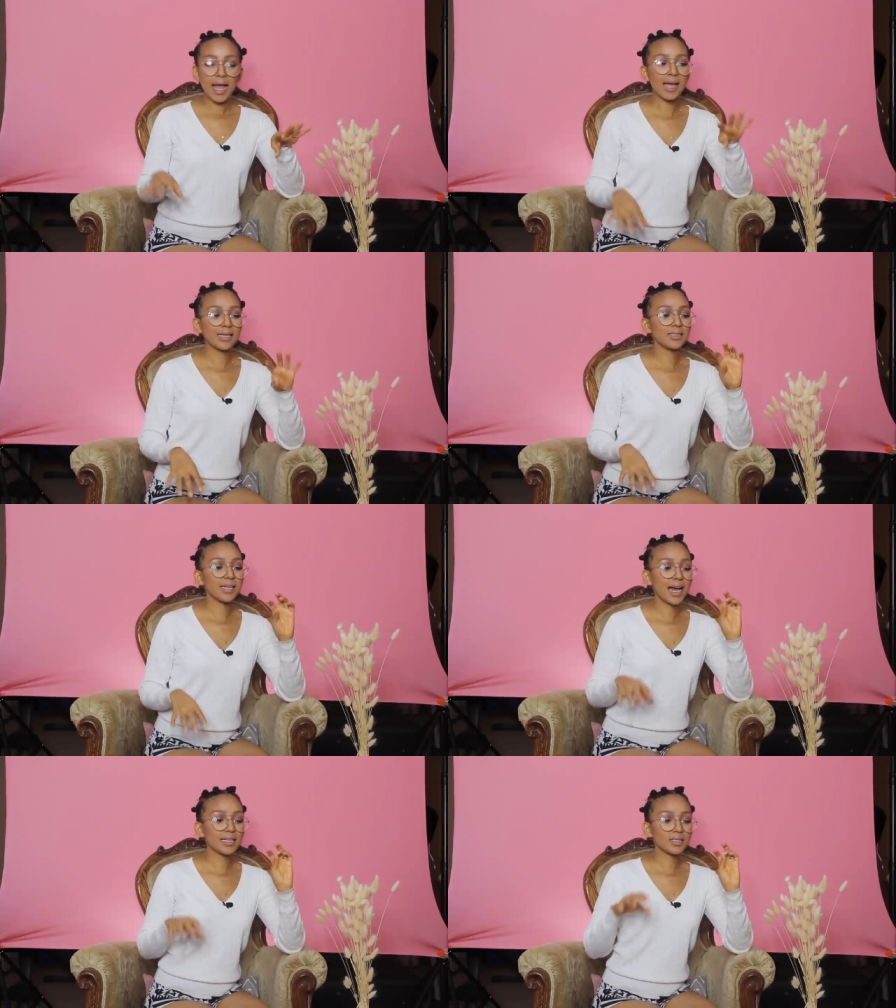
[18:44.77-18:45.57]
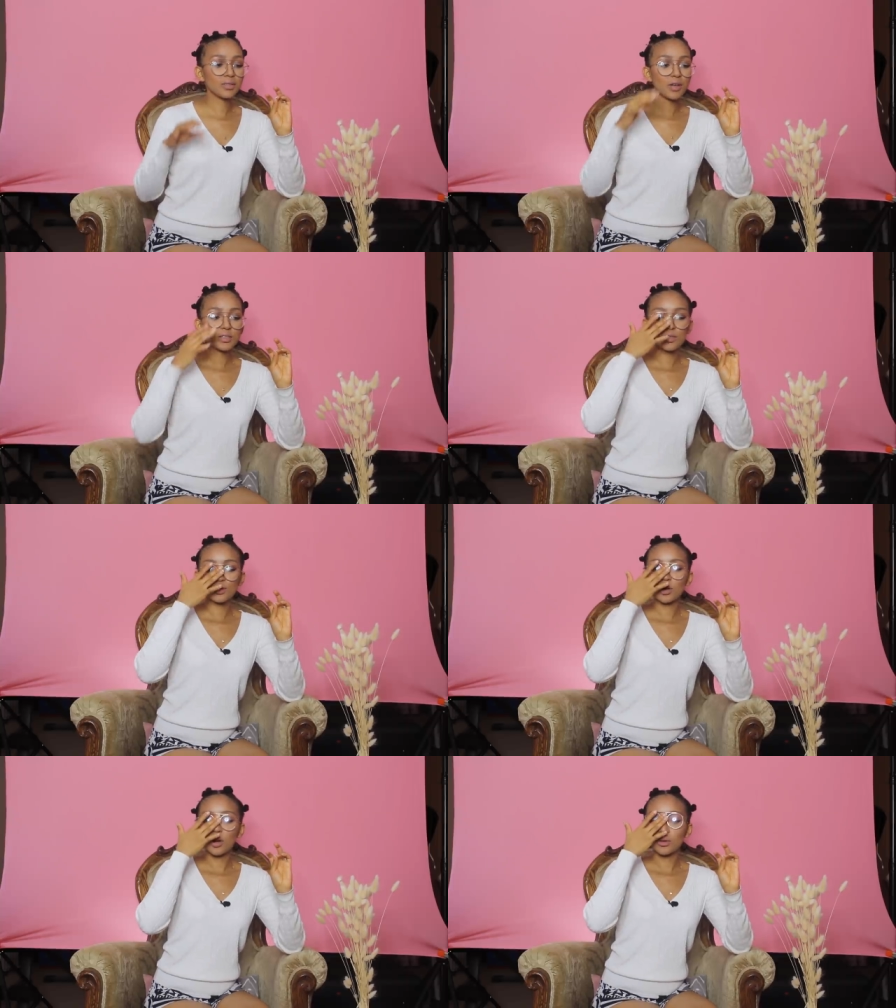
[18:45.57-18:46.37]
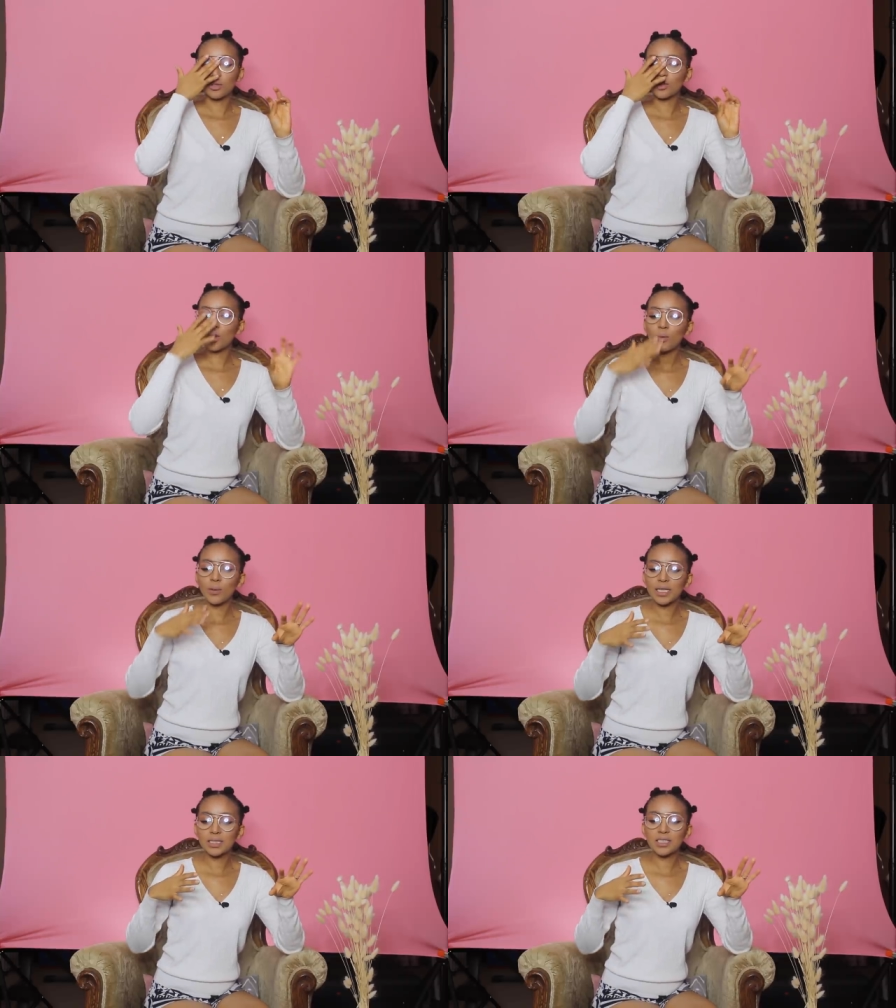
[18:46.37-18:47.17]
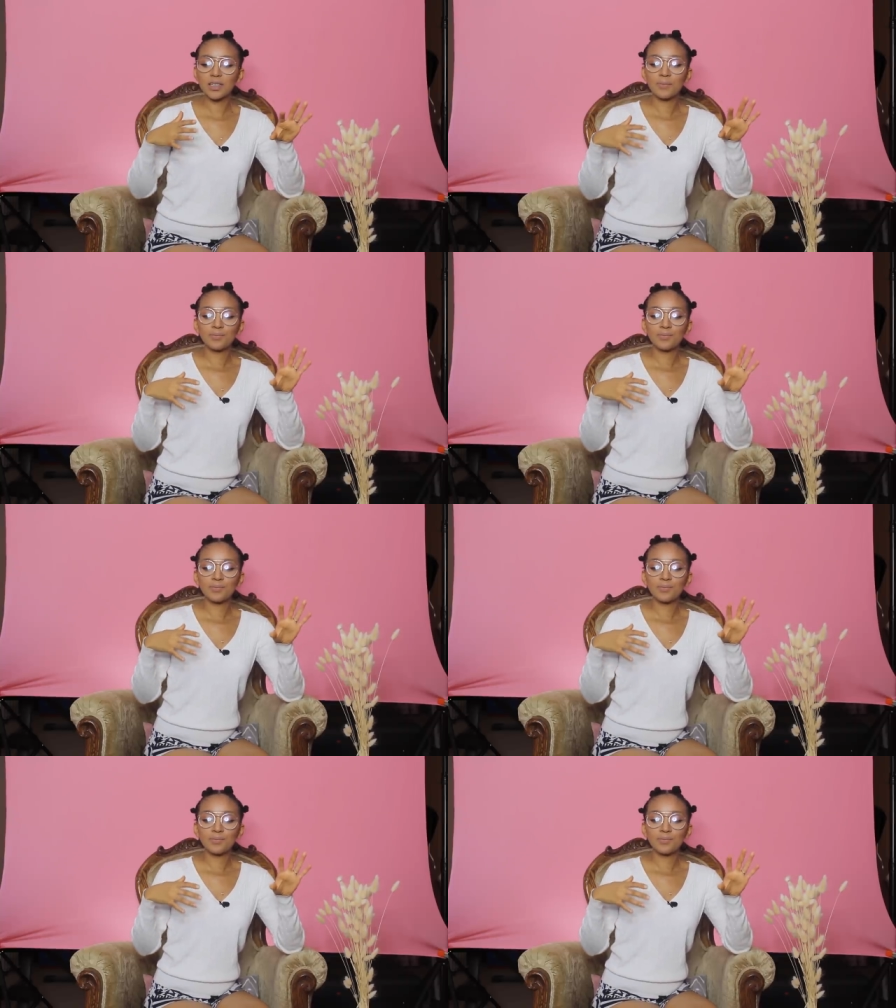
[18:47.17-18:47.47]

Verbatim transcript: And I just felt as though, you know what?